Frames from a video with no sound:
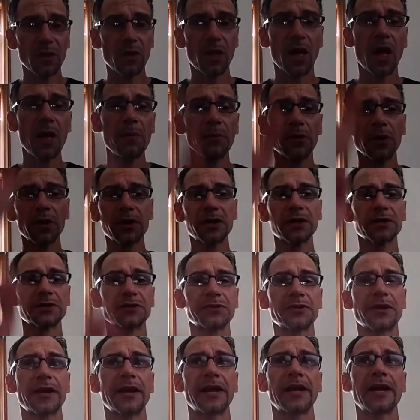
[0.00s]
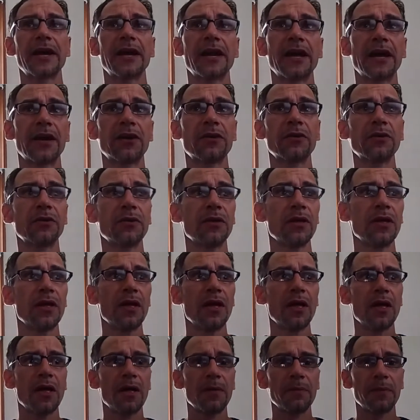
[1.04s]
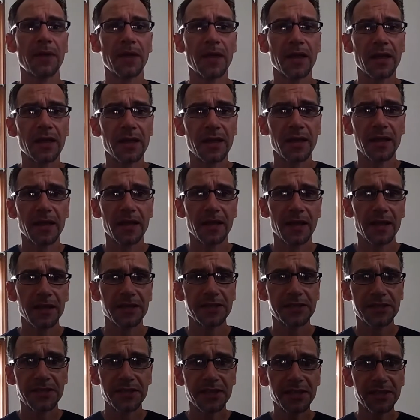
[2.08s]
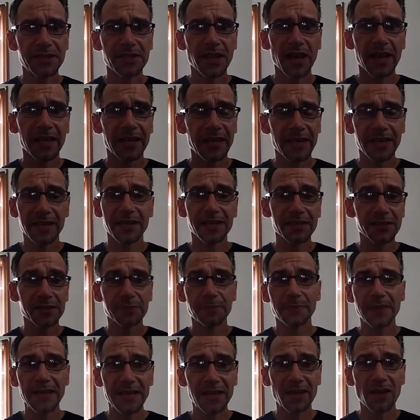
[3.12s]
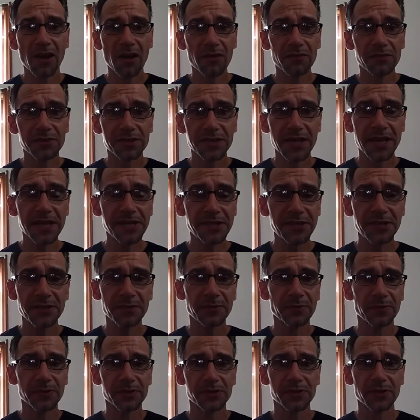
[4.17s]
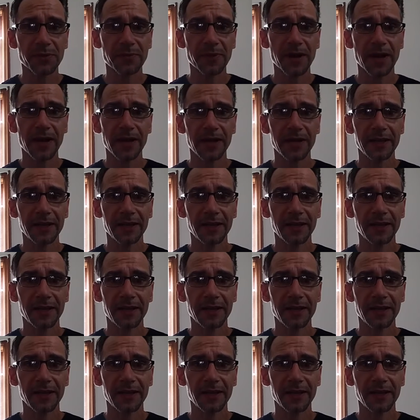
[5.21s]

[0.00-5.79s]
I'm looking straight ahead at her, but she's like in this big conversation with somebody.